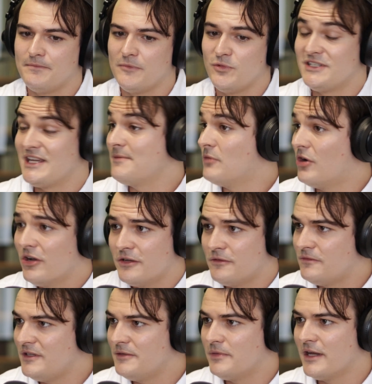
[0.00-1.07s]
we take market
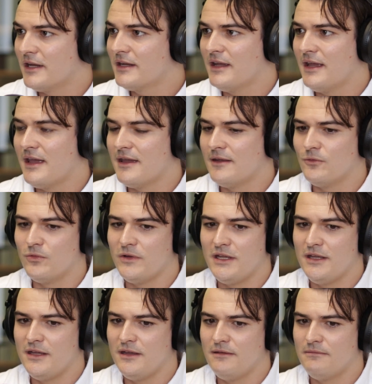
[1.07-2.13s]
feedback, and
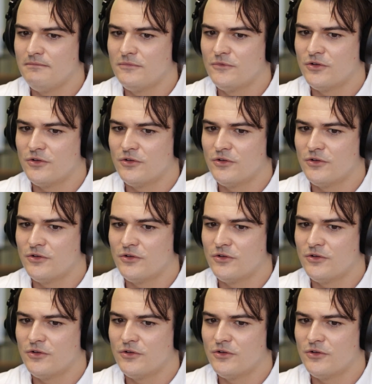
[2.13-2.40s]
we